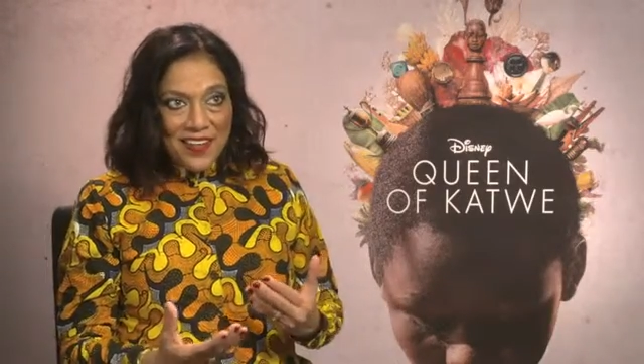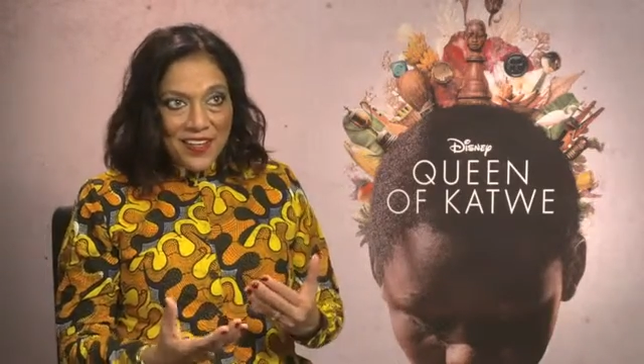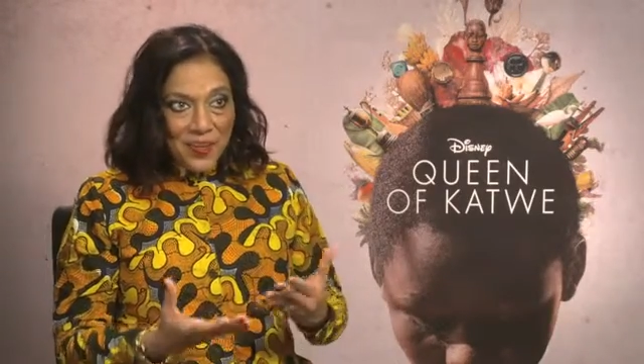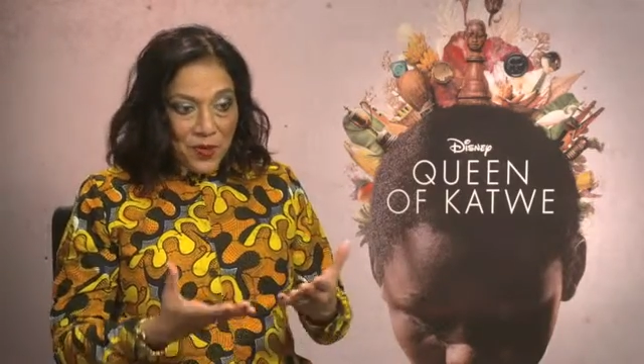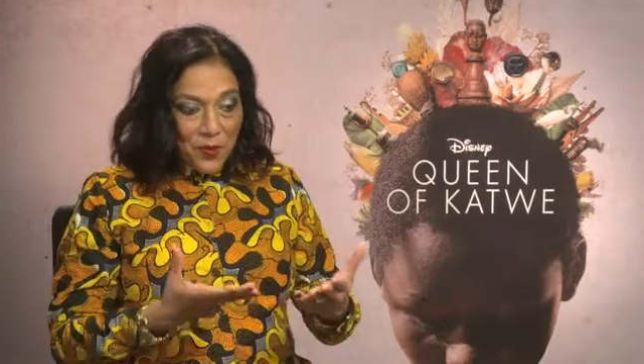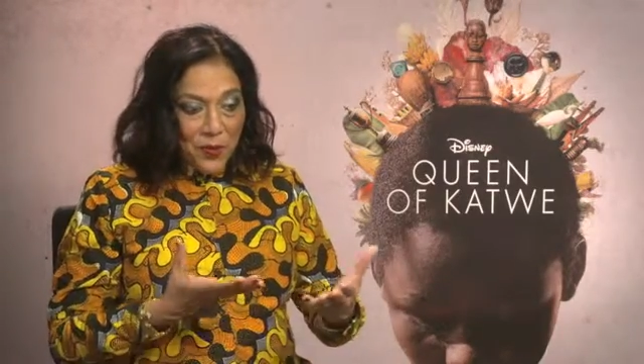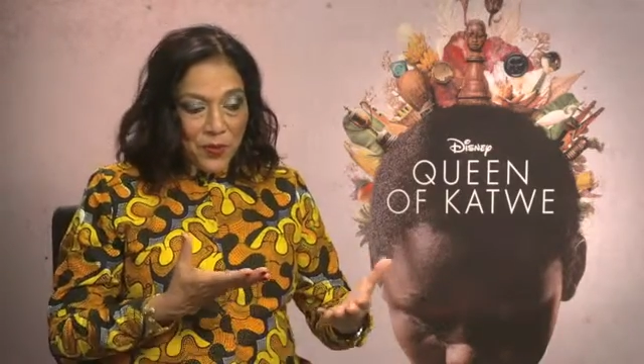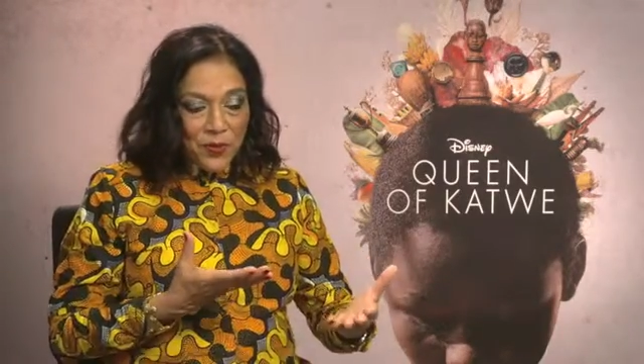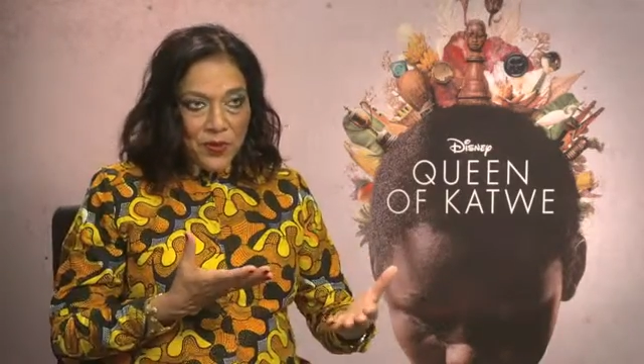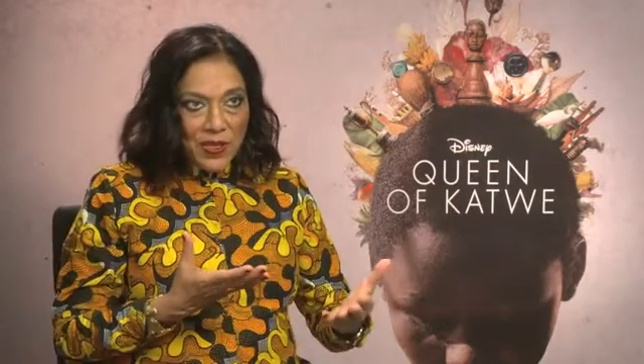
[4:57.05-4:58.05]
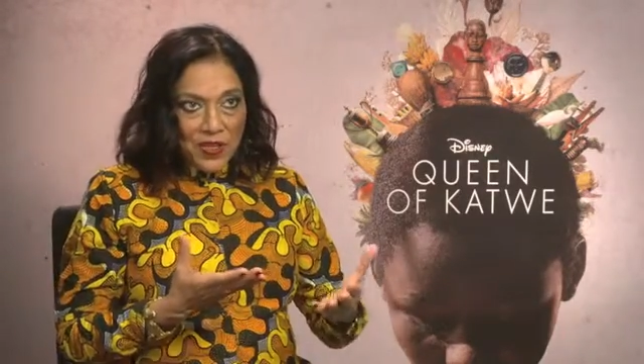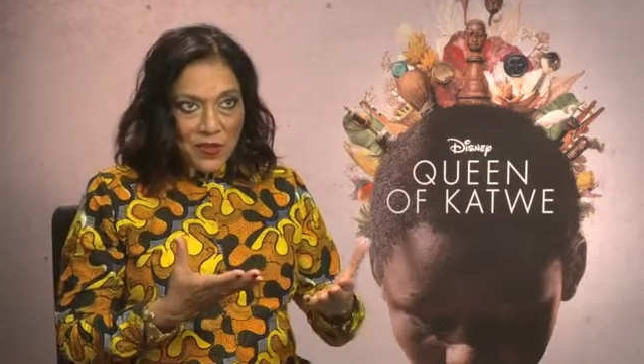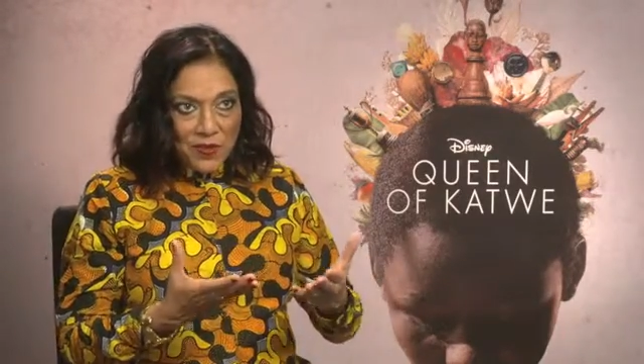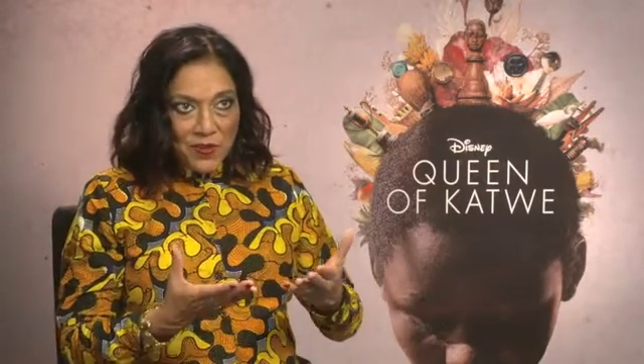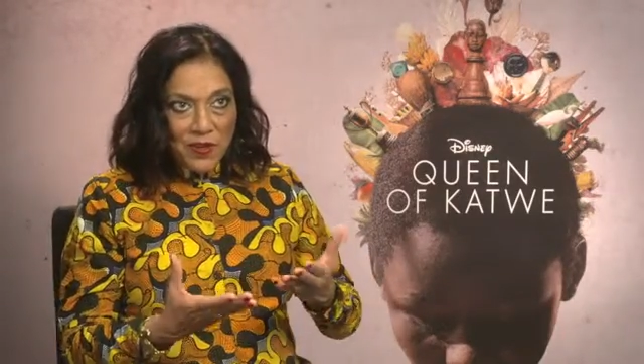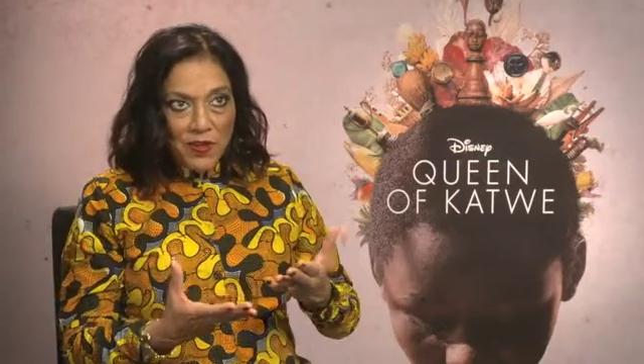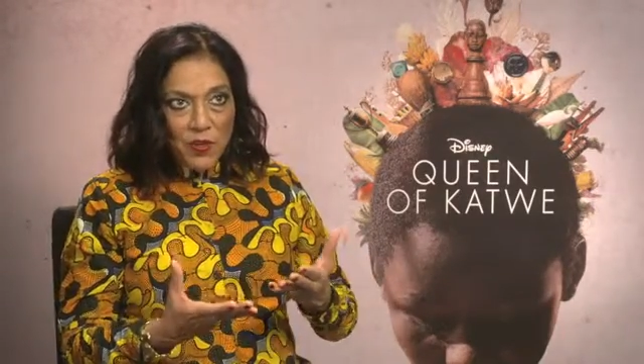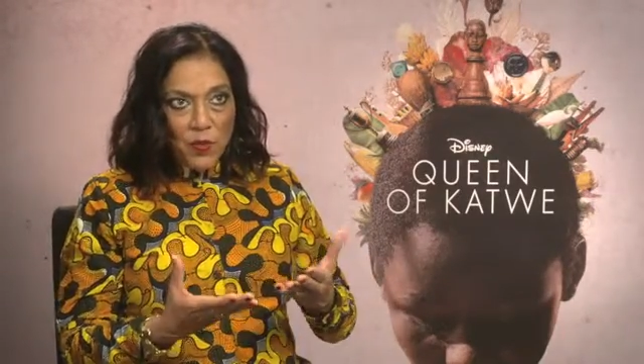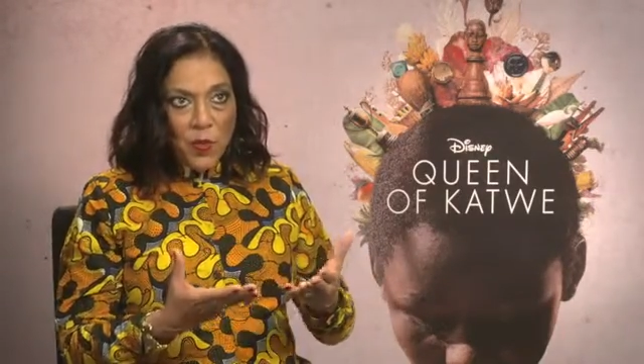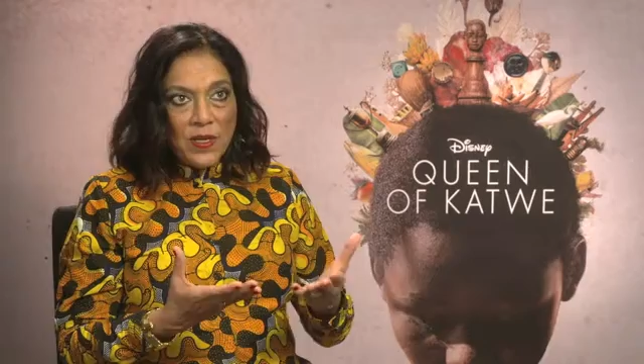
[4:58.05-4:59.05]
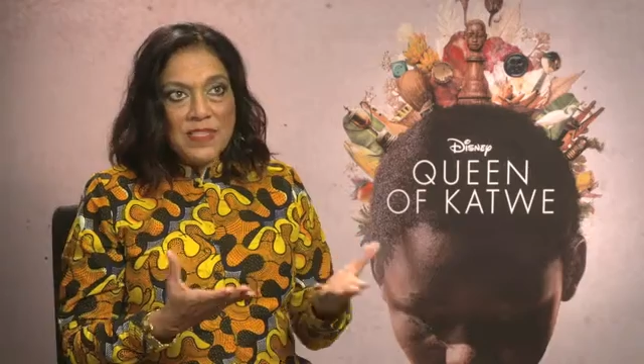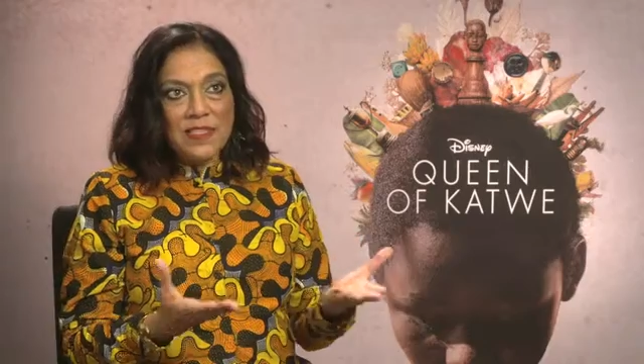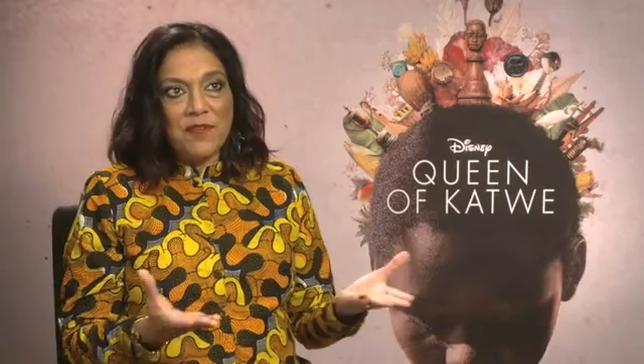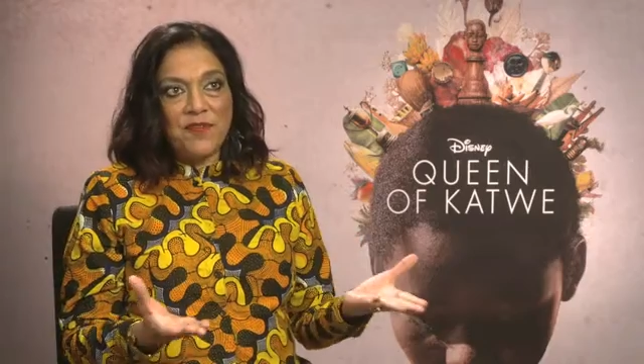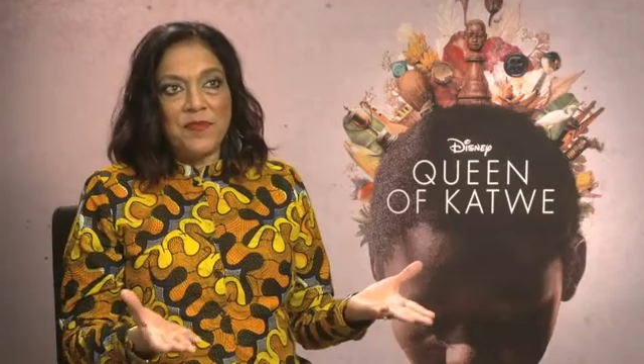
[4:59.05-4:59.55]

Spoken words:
Both. What is the